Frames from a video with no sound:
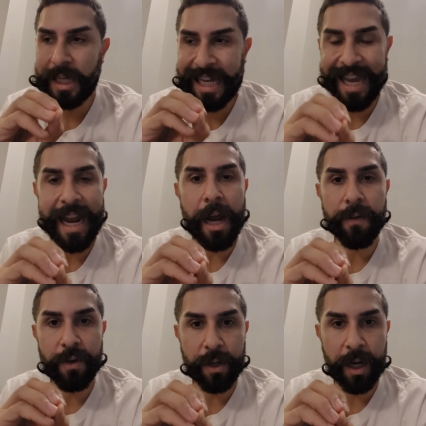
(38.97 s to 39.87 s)
to get
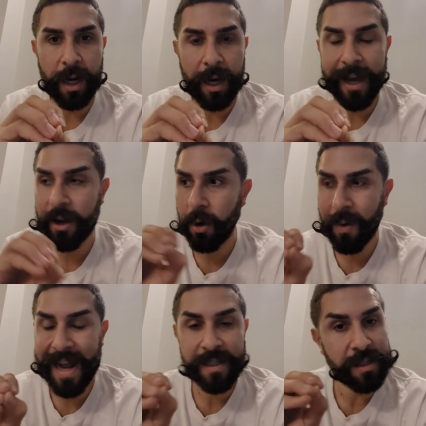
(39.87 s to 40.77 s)
out of your car and
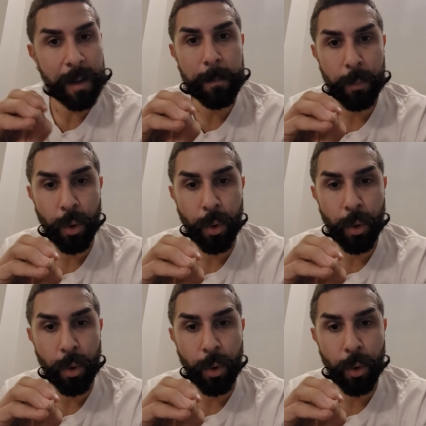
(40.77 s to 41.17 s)
harass some